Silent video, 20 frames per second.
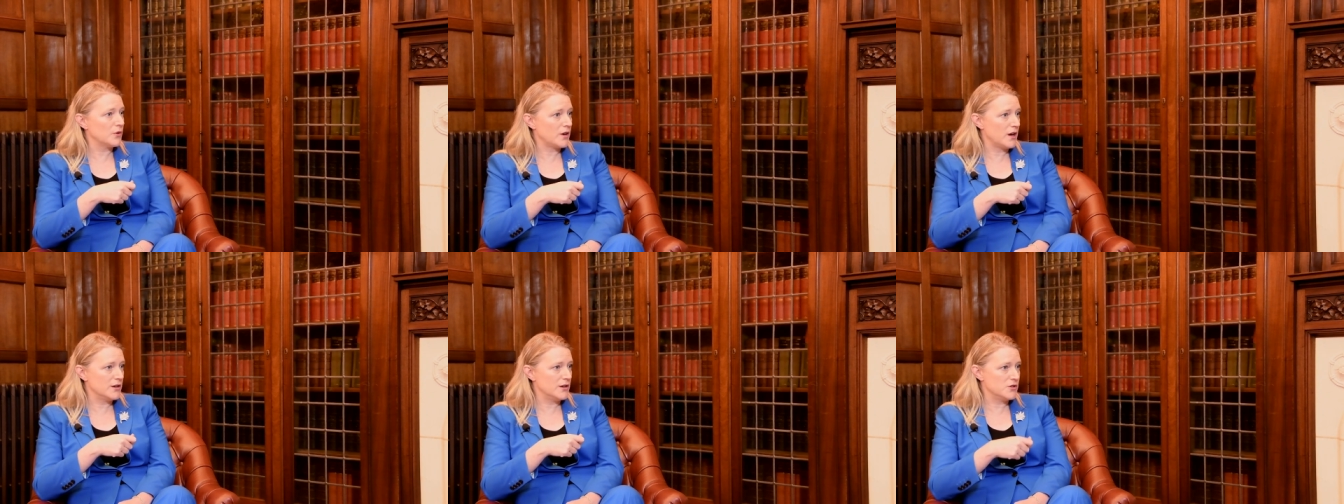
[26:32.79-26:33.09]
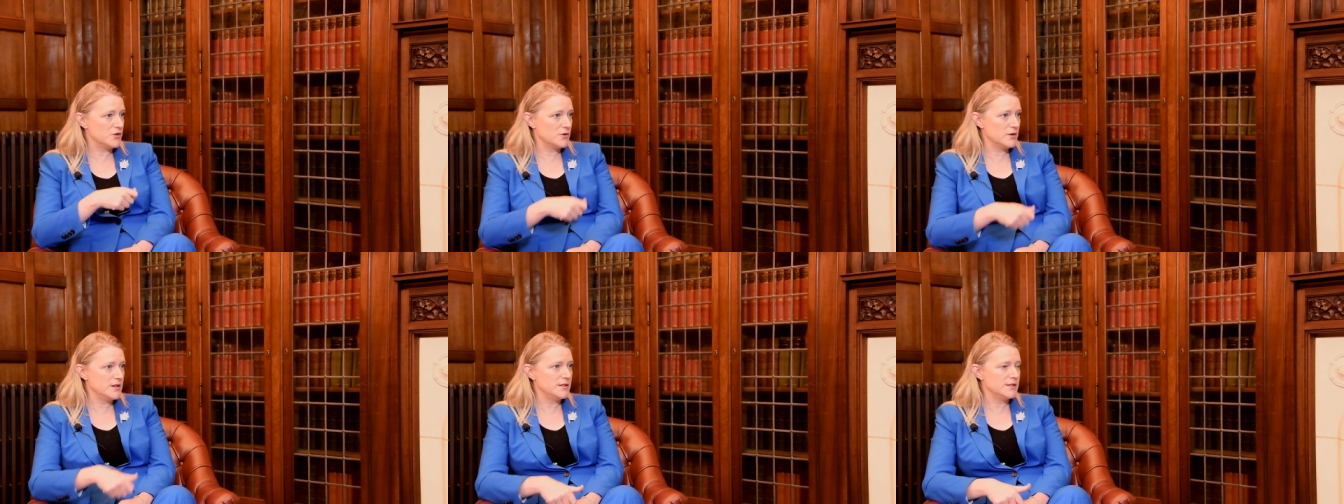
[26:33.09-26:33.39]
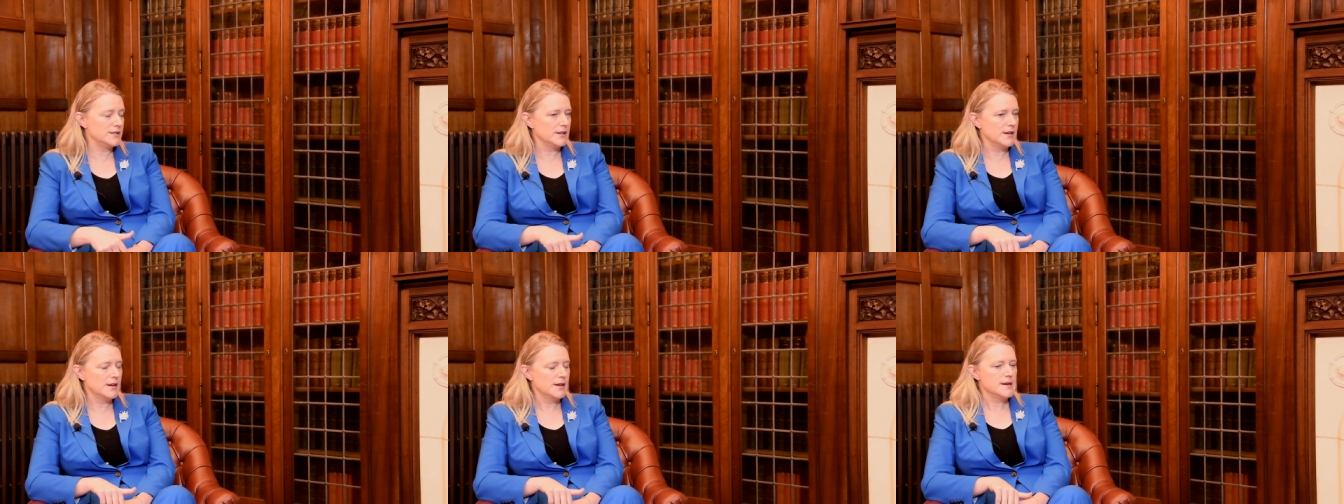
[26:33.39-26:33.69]

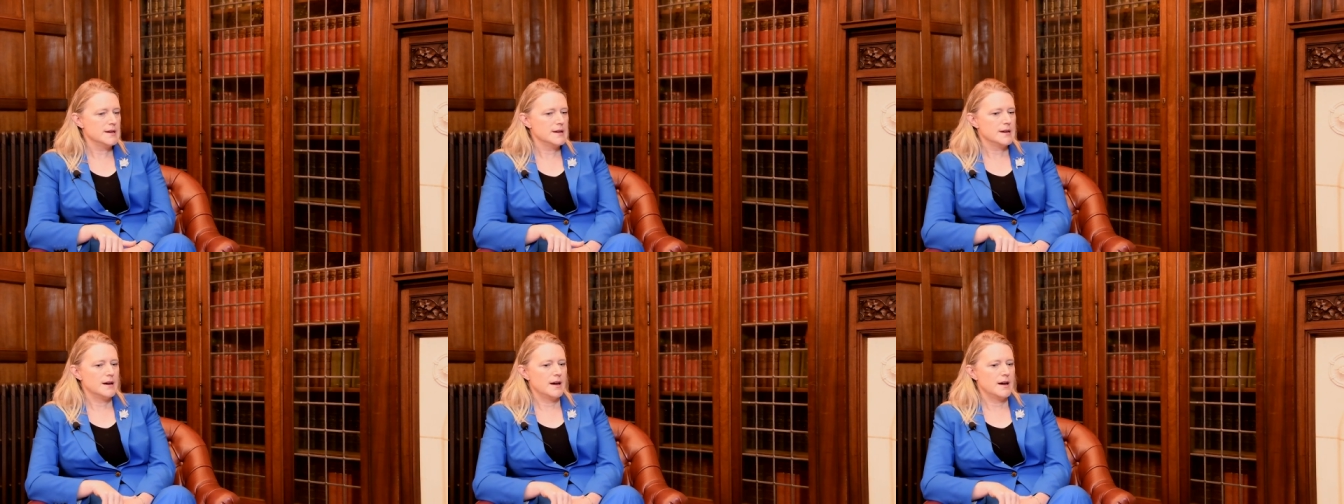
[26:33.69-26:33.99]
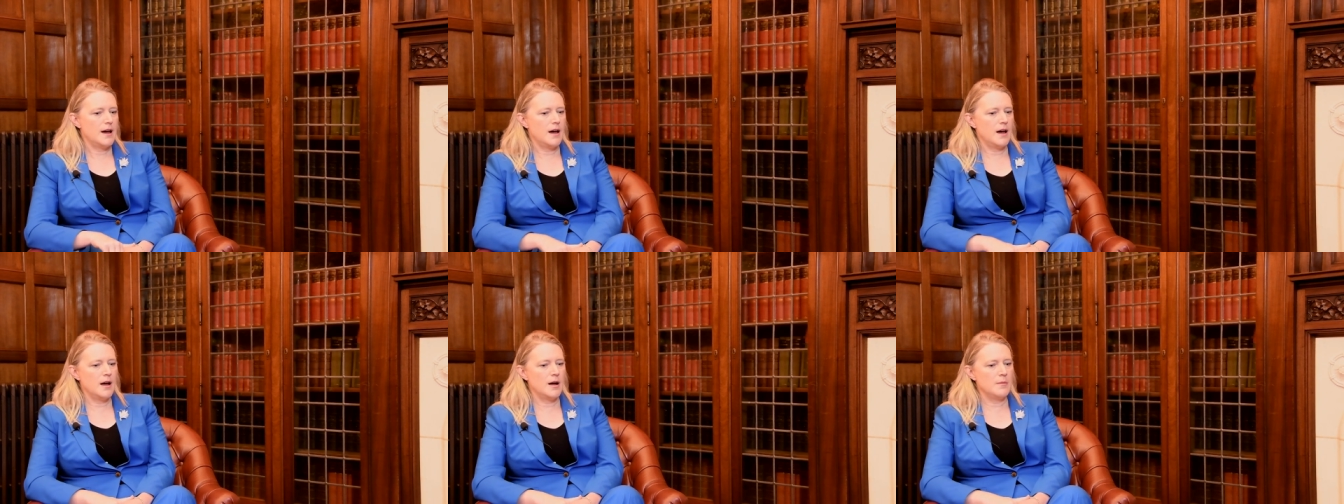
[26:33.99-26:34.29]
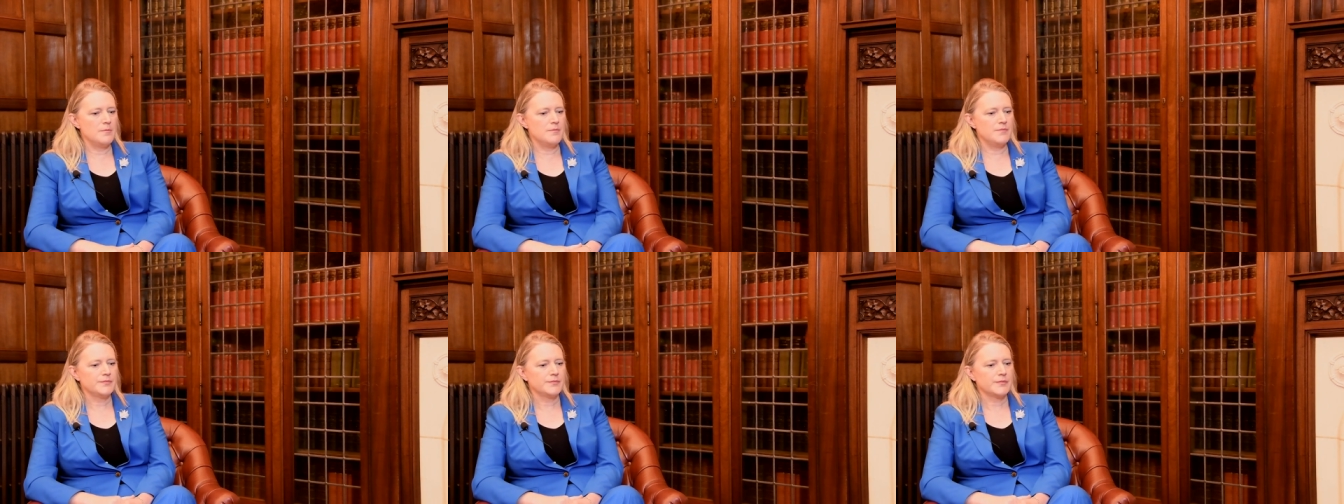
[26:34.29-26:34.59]
countries. Mm-hmm.
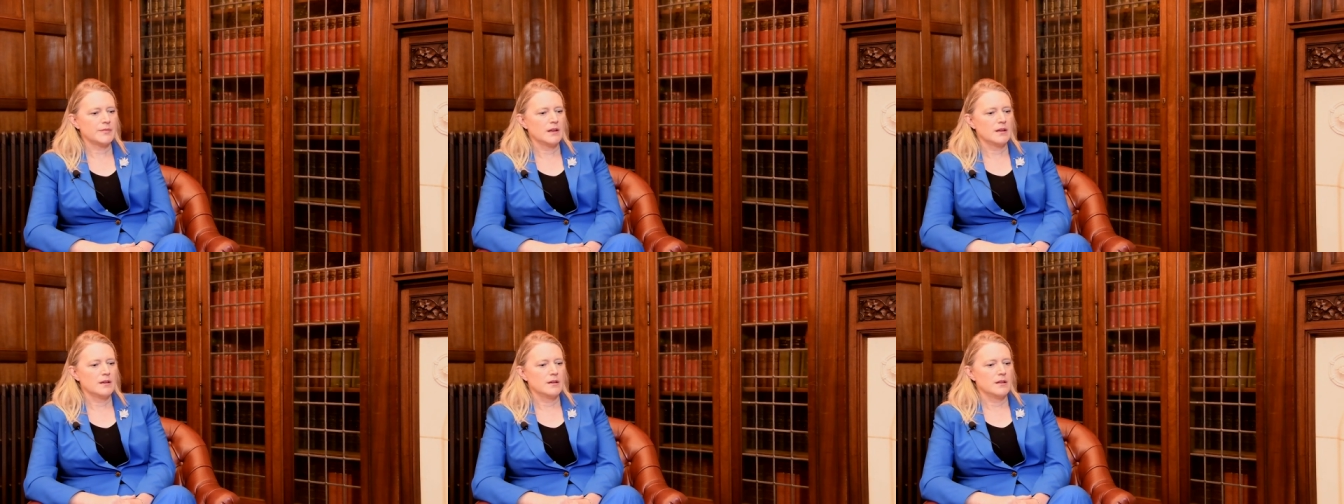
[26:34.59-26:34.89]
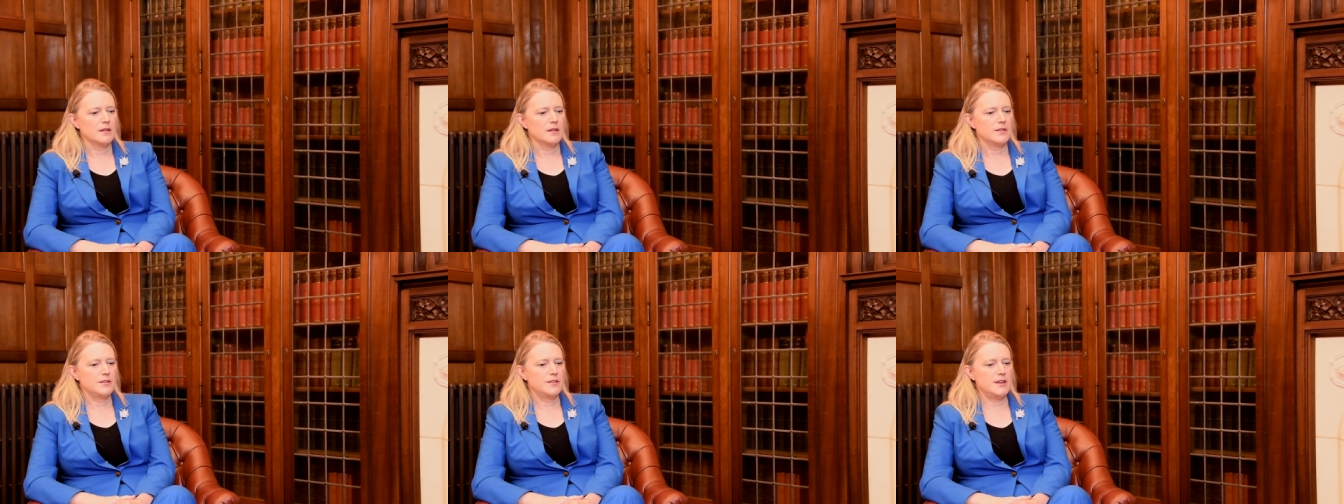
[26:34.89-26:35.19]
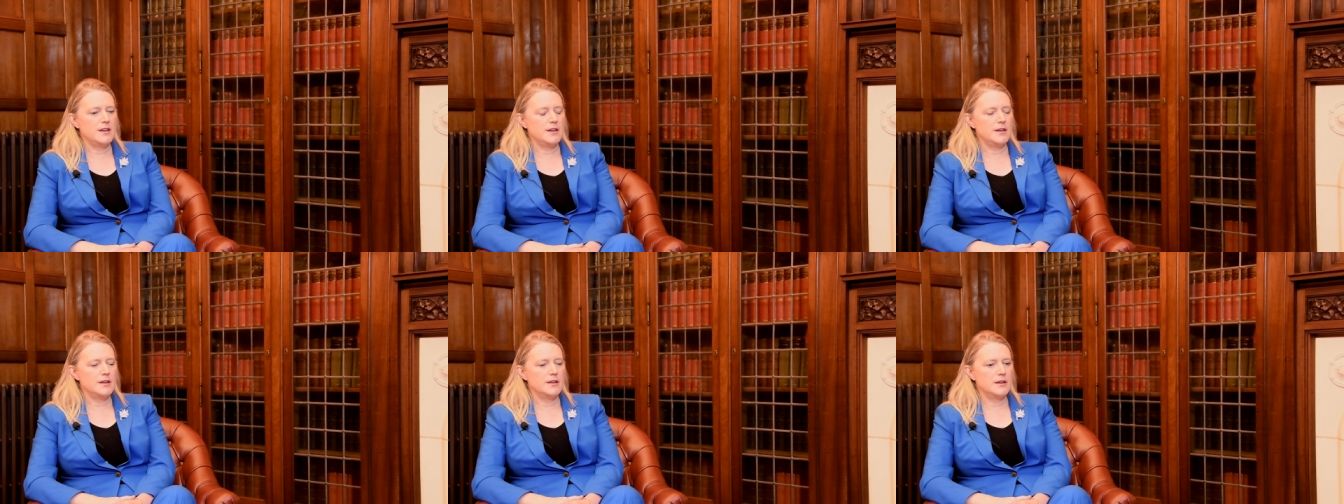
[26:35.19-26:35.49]
Um,
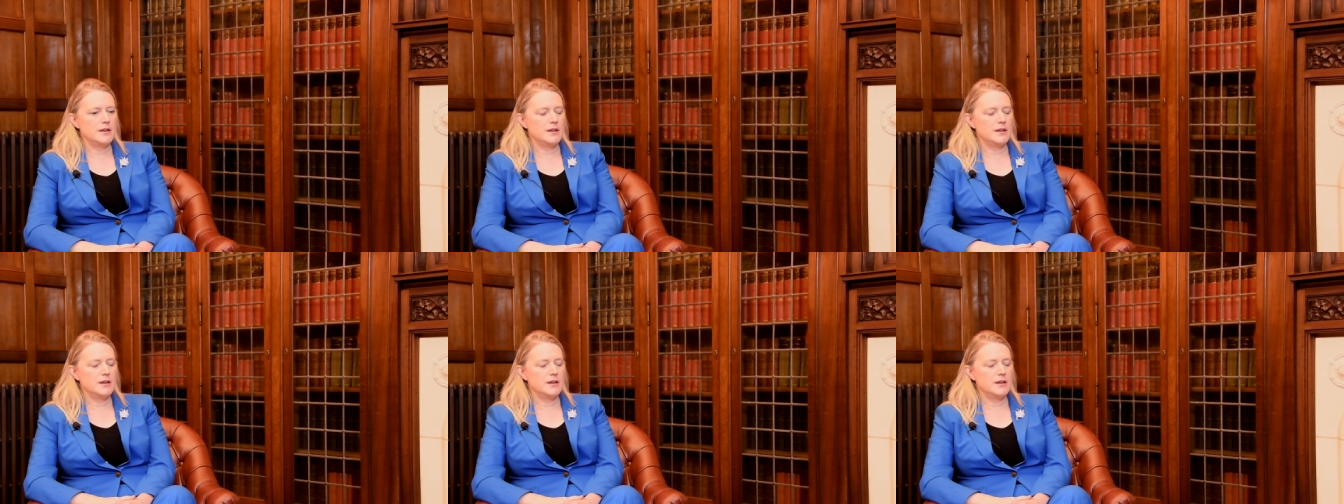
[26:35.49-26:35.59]
the